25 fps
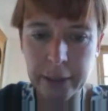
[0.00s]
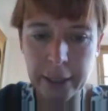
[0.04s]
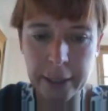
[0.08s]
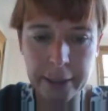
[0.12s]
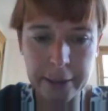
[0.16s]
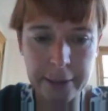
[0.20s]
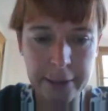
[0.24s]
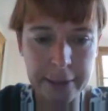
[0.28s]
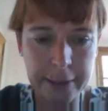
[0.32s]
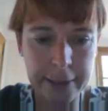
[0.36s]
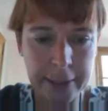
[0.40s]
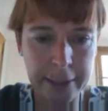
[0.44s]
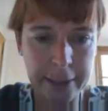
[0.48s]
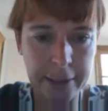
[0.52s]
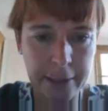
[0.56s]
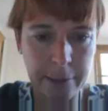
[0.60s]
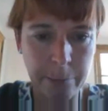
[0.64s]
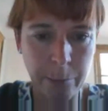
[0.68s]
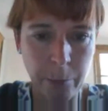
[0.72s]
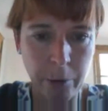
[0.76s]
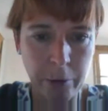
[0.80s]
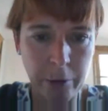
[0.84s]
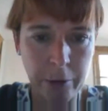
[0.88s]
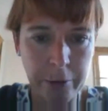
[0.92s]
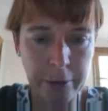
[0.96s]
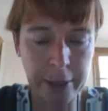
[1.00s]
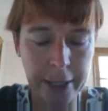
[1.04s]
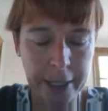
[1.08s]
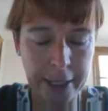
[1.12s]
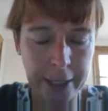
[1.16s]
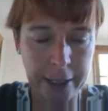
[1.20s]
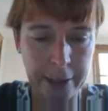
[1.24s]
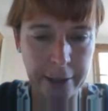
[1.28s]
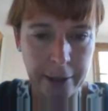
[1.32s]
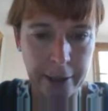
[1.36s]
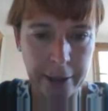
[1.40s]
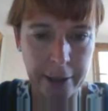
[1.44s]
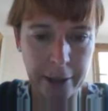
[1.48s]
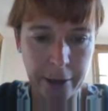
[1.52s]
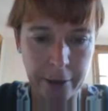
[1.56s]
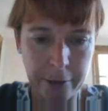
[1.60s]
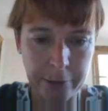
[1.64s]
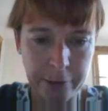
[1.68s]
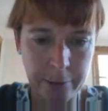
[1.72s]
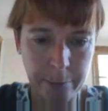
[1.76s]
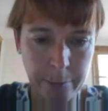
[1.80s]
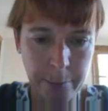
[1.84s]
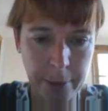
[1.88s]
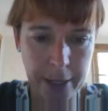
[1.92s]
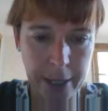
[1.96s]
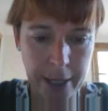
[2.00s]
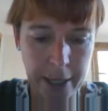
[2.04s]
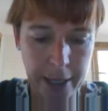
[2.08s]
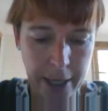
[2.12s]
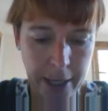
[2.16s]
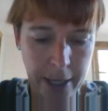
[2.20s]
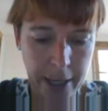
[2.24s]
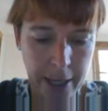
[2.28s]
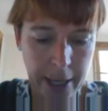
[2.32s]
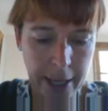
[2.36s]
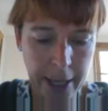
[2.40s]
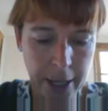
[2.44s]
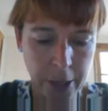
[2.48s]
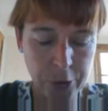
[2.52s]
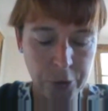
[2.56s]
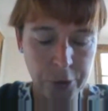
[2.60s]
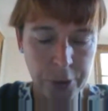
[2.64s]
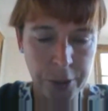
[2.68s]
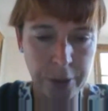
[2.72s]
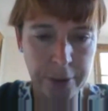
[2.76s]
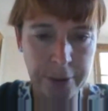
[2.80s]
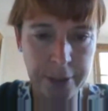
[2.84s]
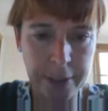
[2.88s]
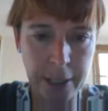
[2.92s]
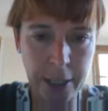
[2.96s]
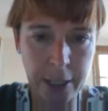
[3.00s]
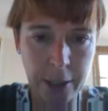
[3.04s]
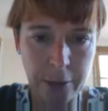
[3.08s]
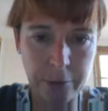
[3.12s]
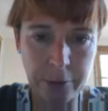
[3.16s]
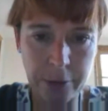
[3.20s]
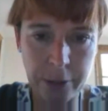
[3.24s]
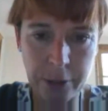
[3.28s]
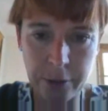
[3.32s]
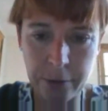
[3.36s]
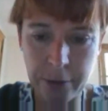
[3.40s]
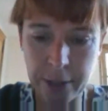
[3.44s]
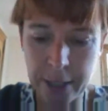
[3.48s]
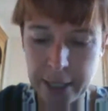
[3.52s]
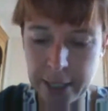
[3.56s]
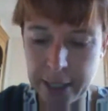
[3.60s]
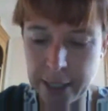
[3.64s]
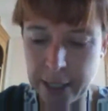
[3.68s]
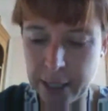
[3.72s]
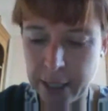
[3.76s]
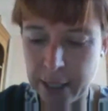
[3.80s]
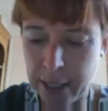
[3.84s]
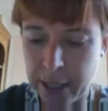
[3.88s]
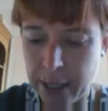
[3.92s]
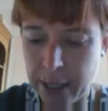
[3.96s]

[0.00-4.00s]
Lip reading: And like I said, tomorrow Nick and I are going to be introducing you to the